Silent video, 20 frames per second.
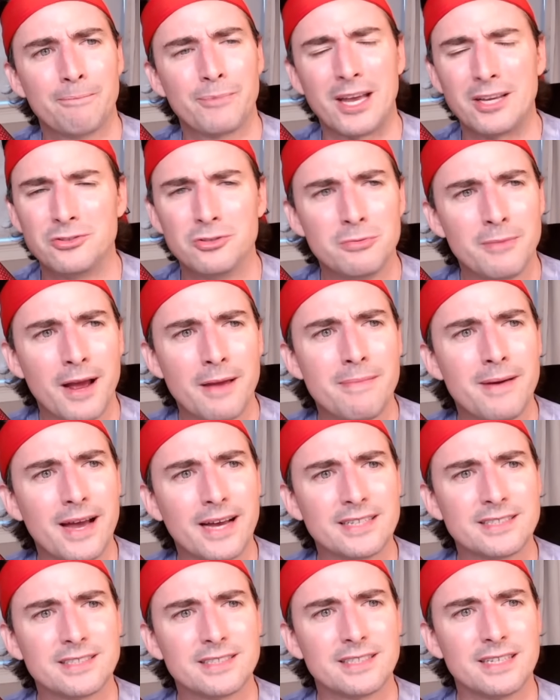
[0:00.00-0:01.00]
I'll do my
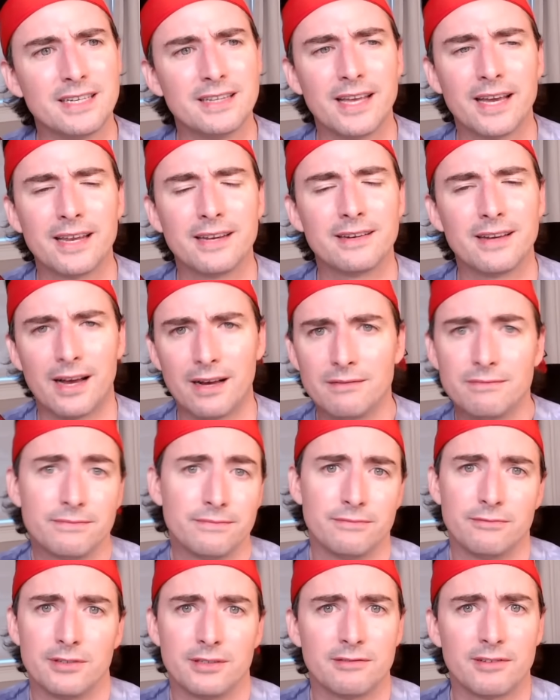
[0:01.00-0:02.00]
best, and then
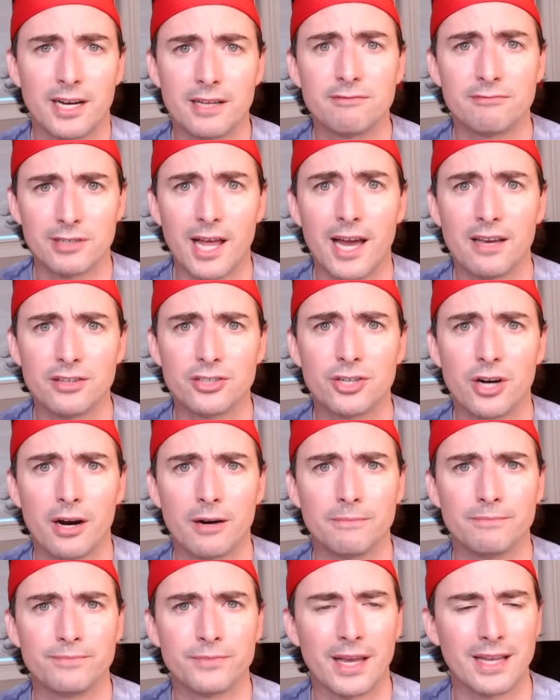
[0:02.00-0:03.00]
I'll rely on the chart.